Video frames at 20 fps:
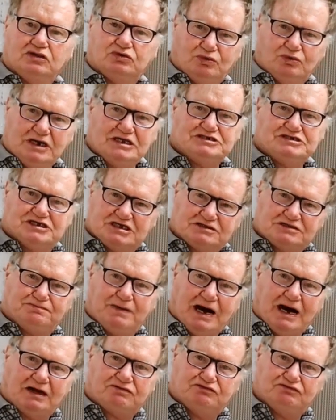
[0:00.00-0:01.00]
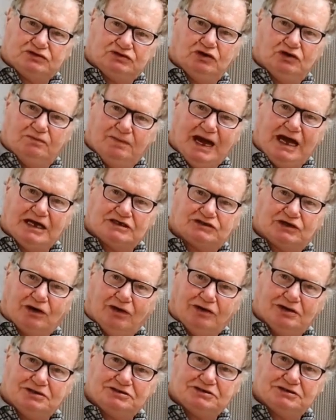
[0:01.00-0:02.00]
26 bucks for 2 bags,
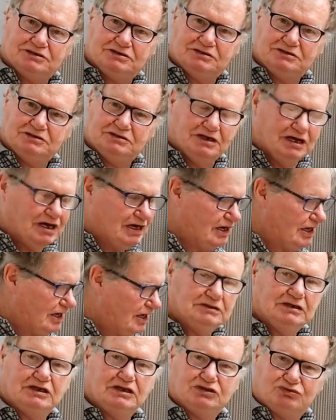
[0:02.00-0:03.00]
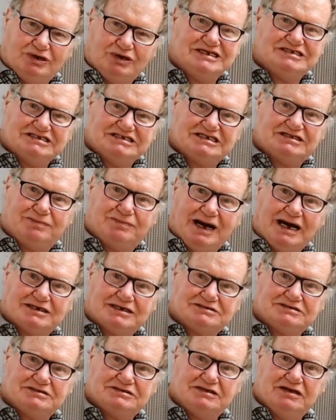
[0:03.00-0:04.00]
guys. 26
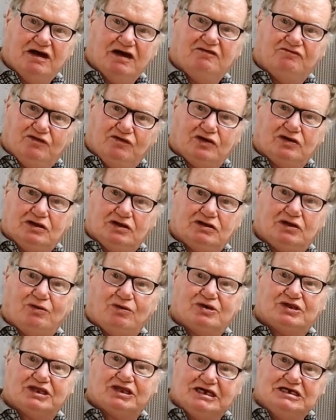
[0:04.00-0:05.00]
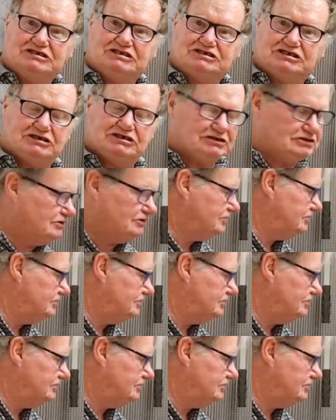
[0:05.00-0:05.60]
bucks, $13 each.